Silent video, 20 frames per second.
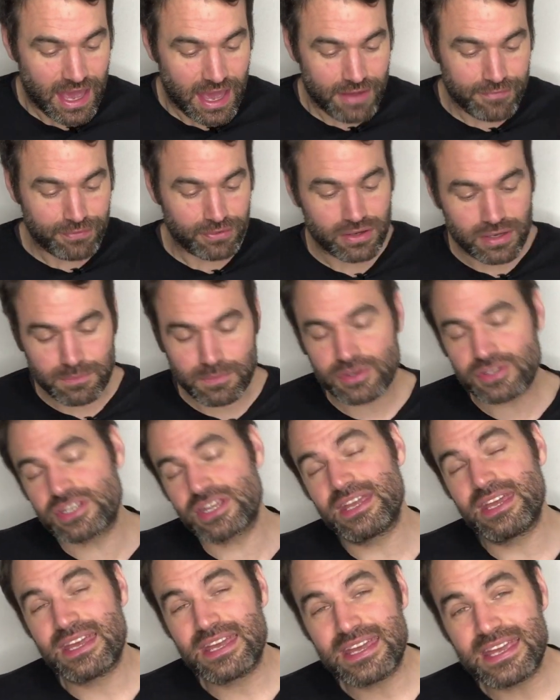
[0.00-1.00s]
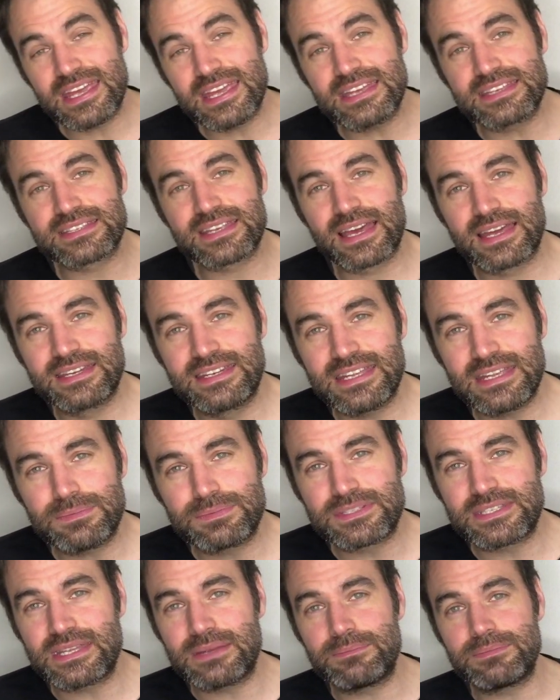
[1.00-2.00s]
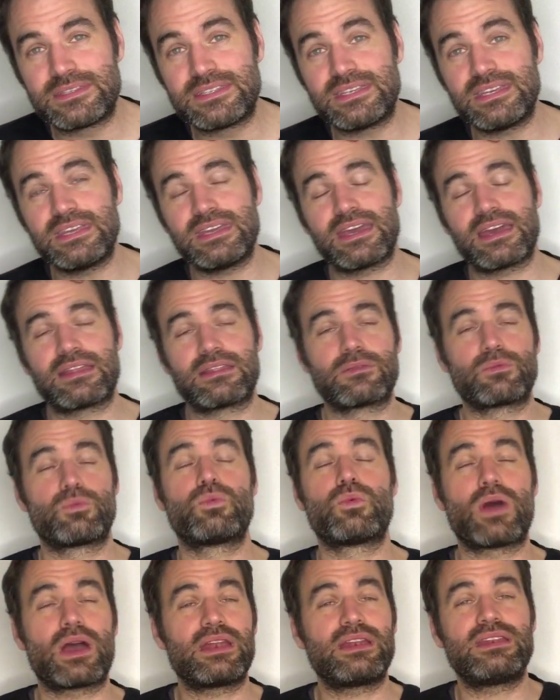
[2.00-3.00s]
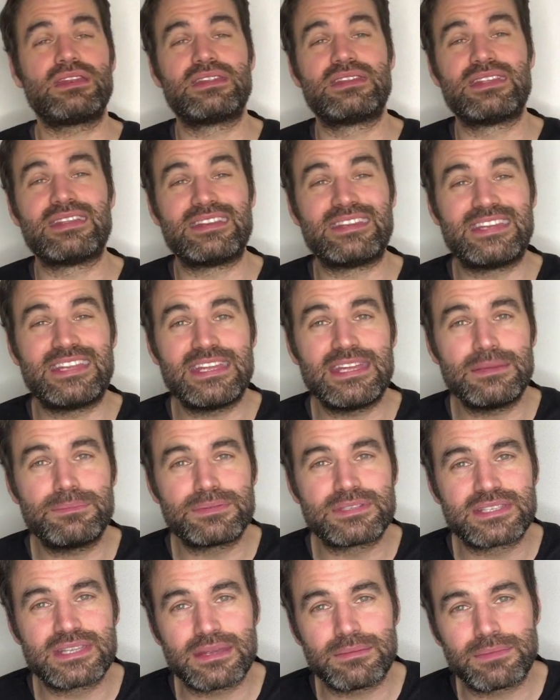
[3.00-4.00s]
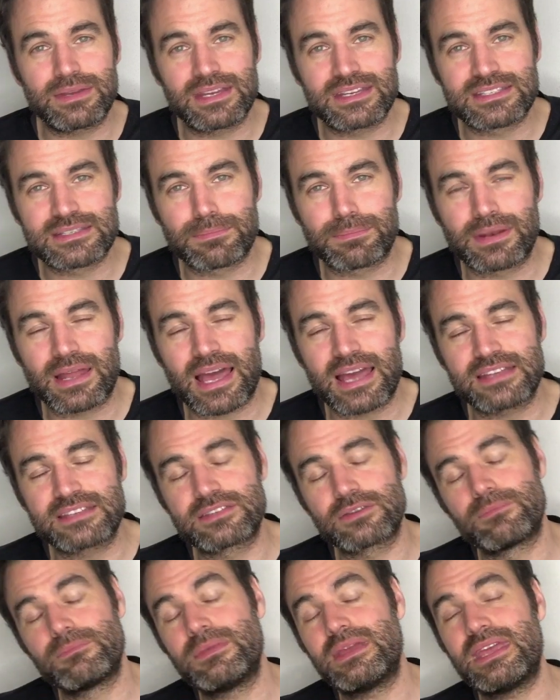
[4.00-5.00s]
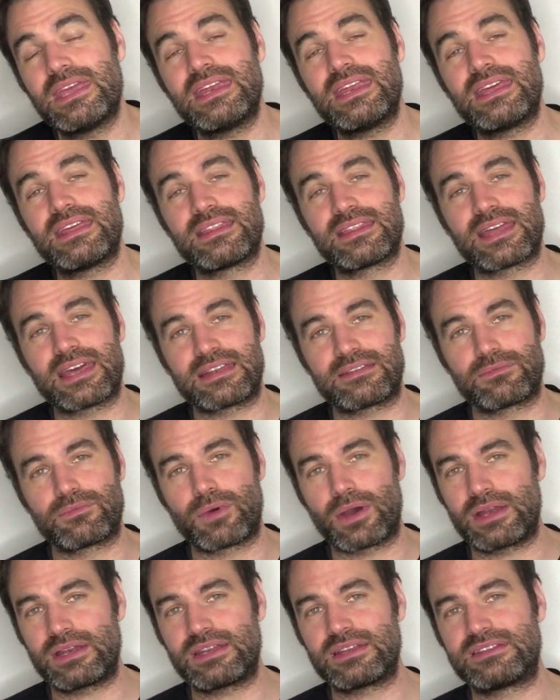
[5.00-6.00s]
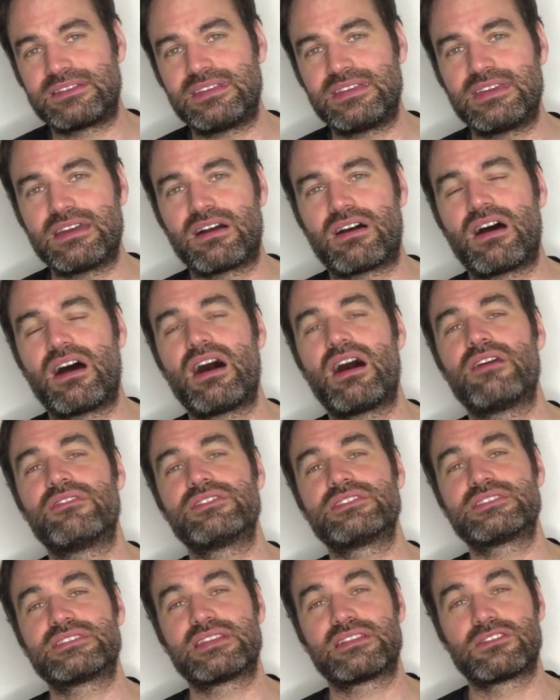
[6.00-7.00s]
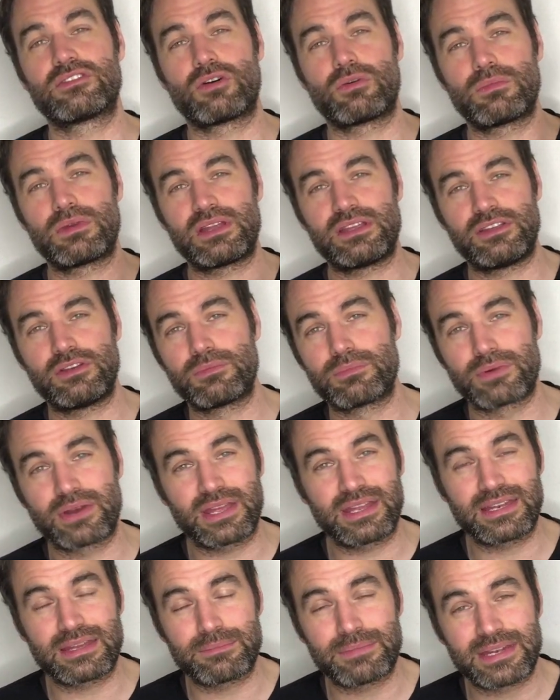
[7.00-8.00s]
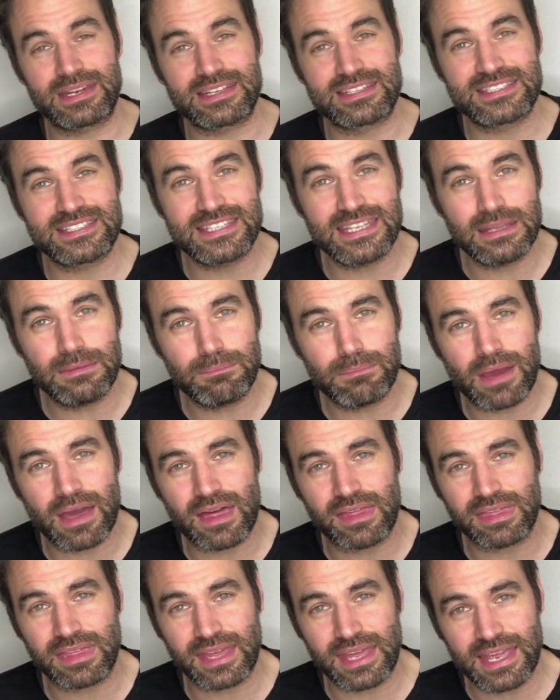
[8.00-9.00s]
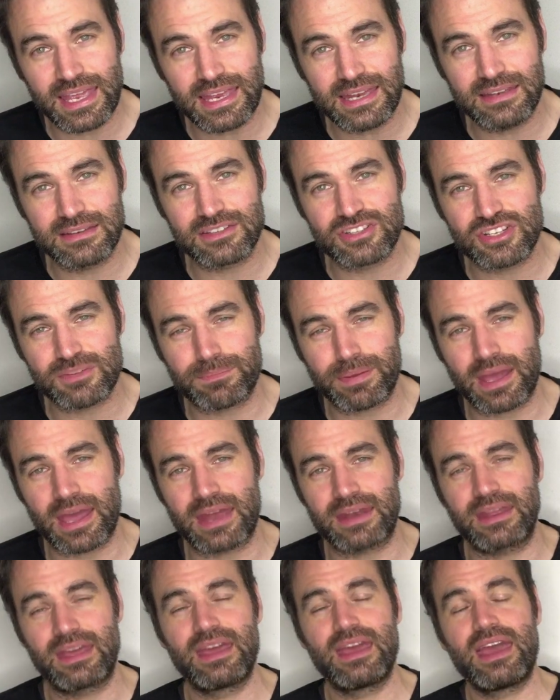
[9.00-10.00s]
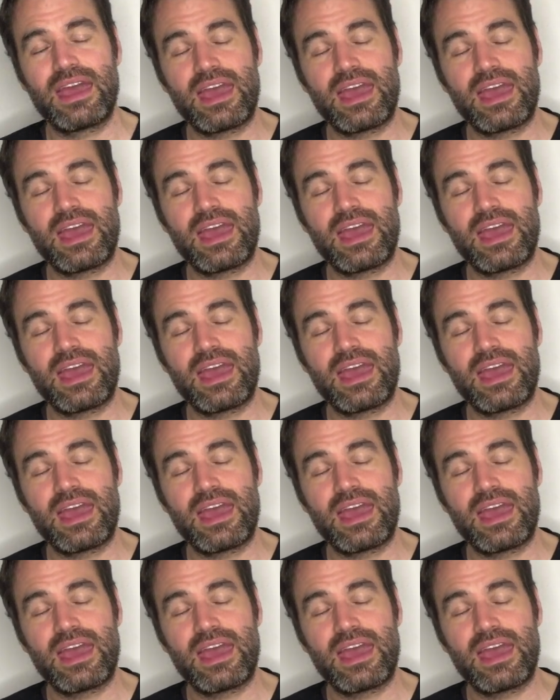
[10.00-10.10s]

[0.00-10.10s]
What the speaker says: A Fukamushi is a deep steam tea, and when the deep steaming is applied, so meaning that when the tea are harvested, normally you bring them in a steam bath in Japan,